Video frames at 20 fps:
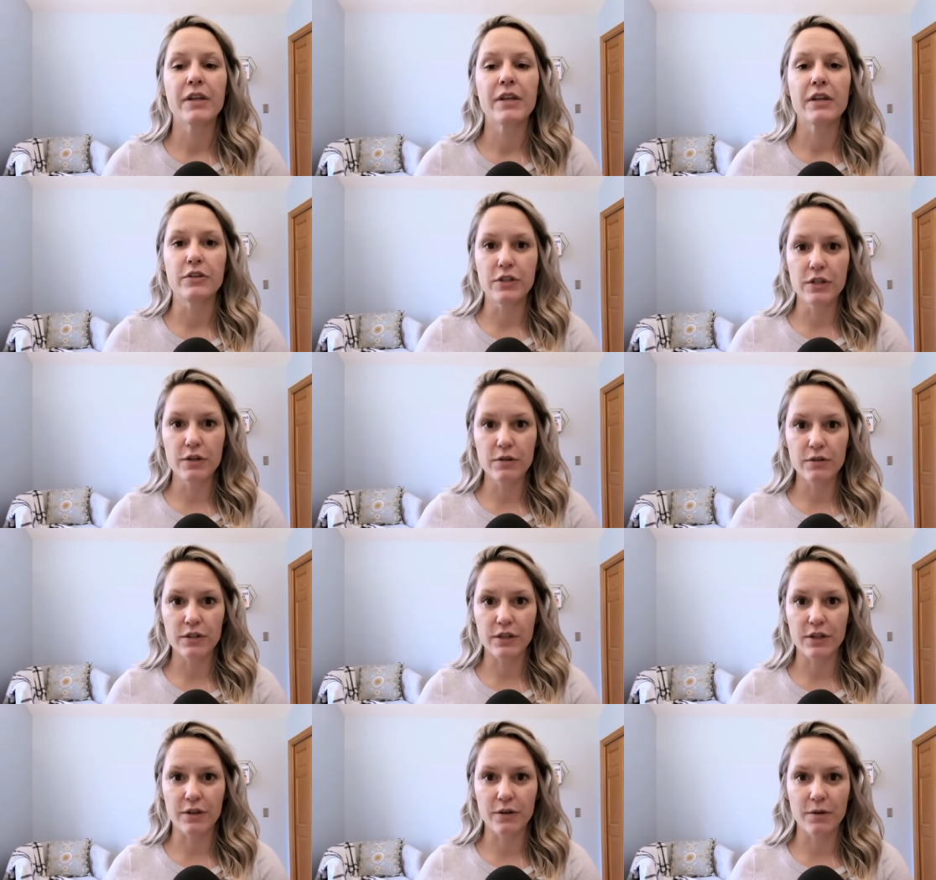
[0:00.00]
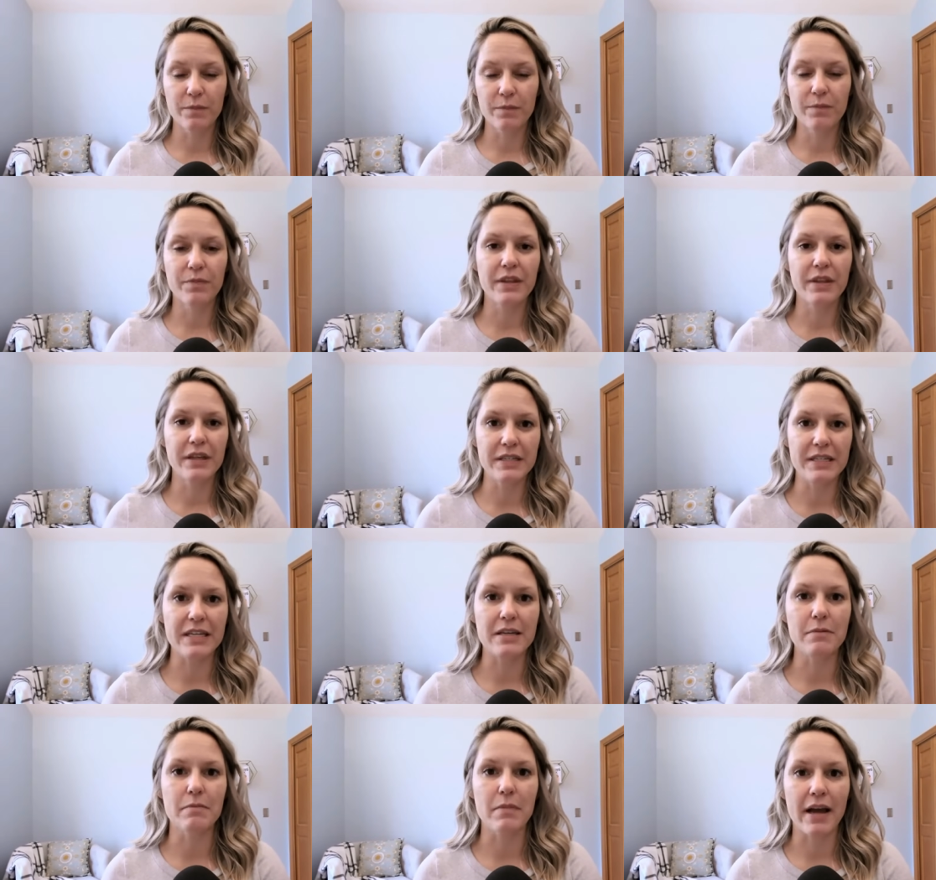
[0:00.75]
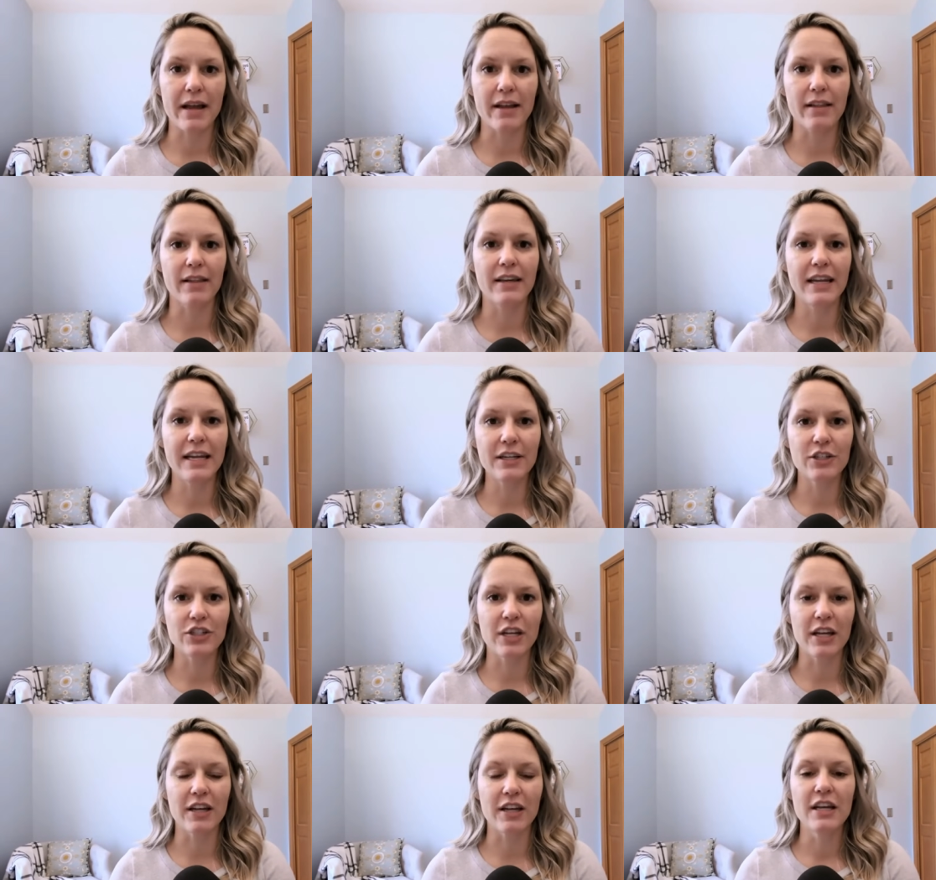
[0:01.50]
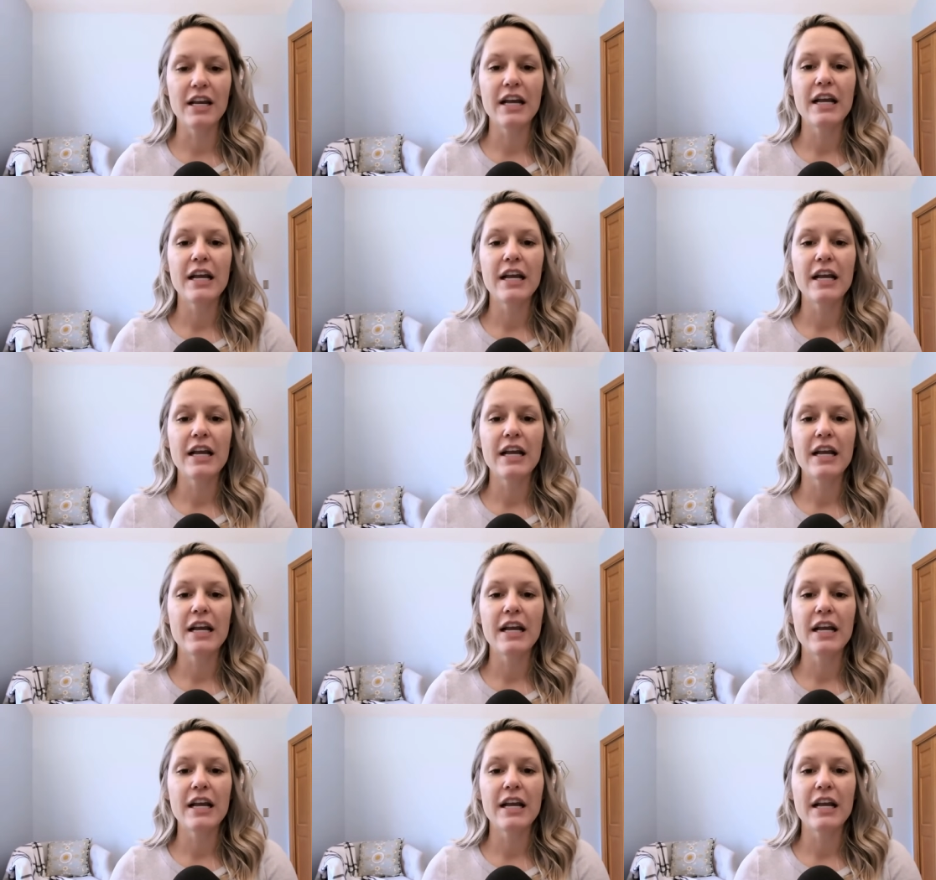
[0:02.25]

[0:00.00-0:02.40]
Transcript: due to the demyelination.